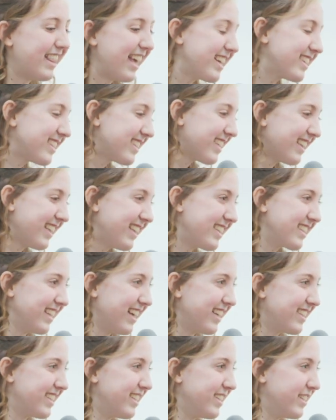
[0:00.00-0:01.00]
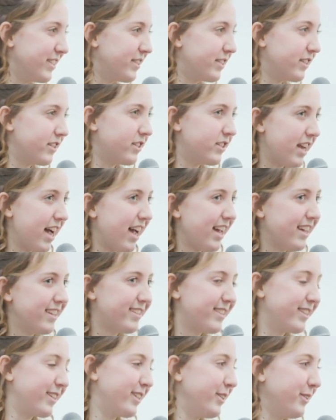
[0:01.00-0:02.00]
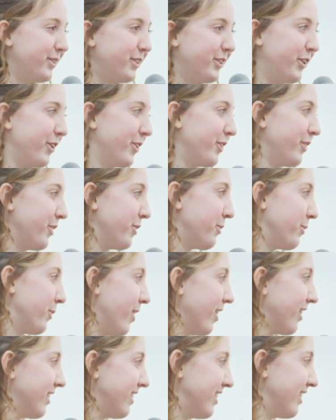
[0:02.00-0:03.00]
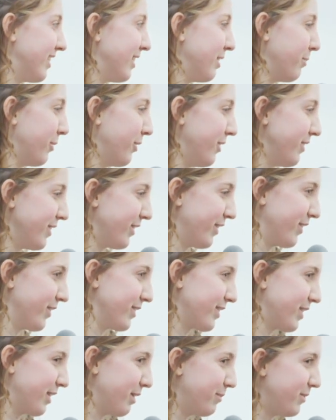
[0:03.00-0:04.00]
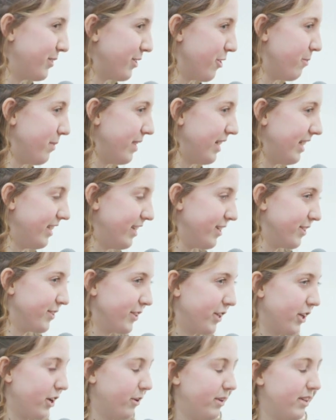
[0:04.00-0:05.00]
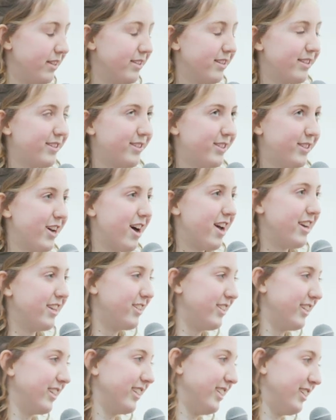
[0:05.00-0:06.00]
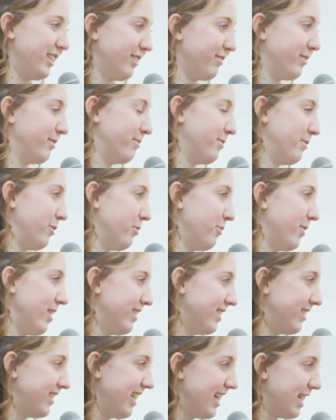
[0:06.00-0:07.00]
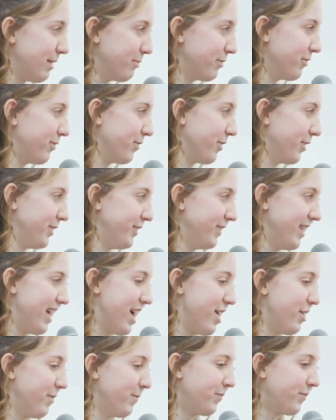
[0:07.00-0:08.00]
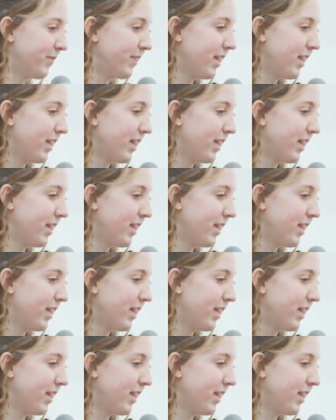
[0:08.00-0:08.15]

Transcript: Thanks to these lessons, the shy, secluded girl that walked into the Boys and Girls Club so many years ago is astonishingly different from the one standing before you now.